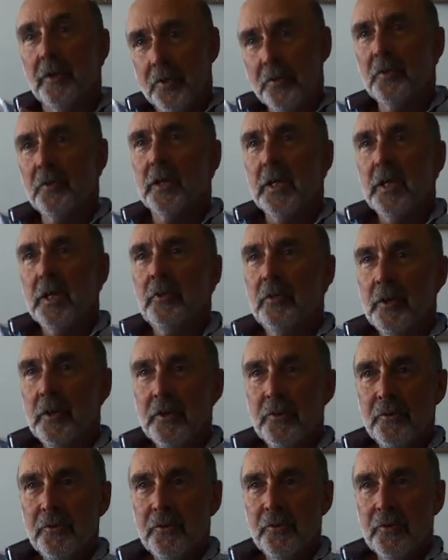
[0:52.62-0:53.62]
three
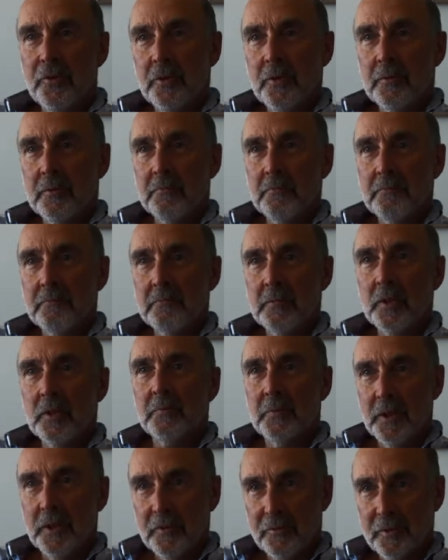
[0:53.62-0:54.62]
areas that I'm,
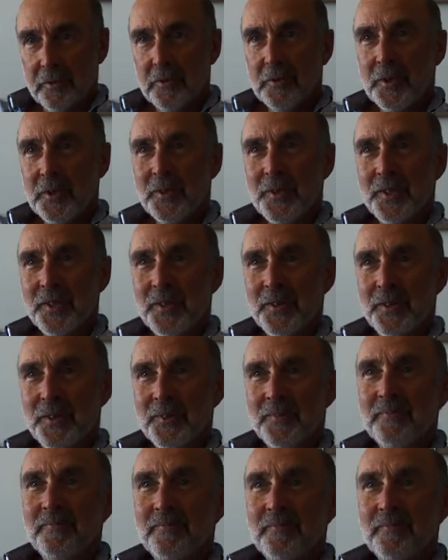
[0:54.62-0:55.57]
I'm now focusing on.